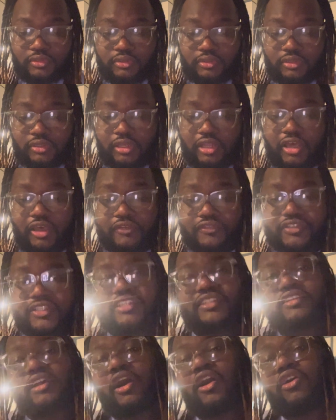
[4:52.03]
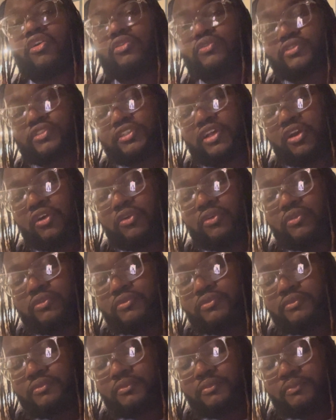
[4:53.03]
loves his own soul.
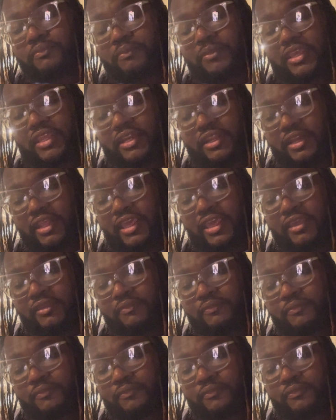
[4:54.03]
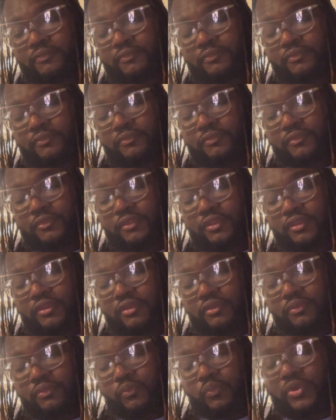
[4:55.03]
Meaning that
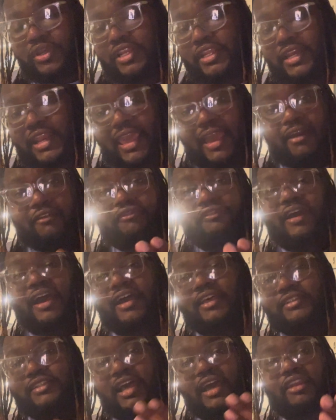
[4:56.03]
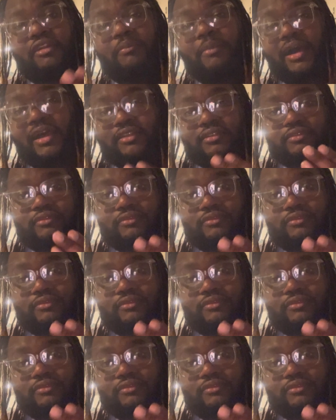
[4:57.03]
when he now finds out about